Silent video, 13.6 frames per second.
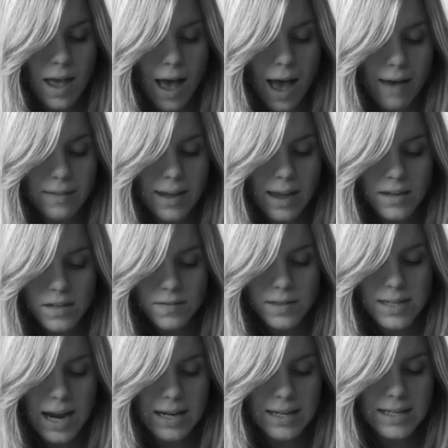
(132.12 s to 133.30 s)
At the end of the
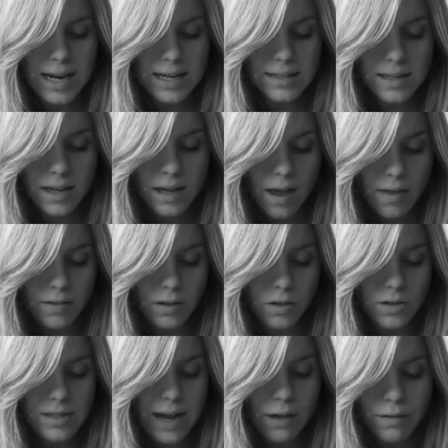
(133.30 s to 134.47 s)
10 days, they
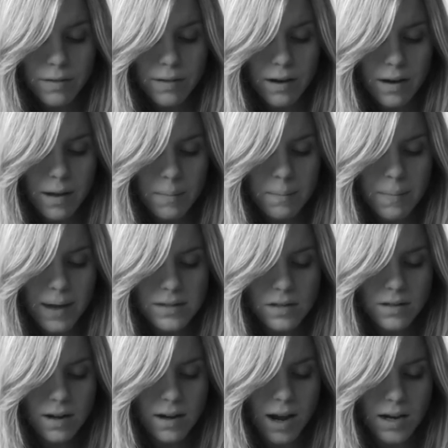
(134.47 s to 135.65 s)
looked healthier and better
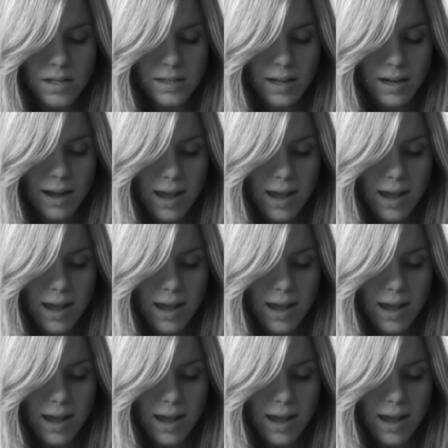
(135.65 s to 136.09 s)
nourished than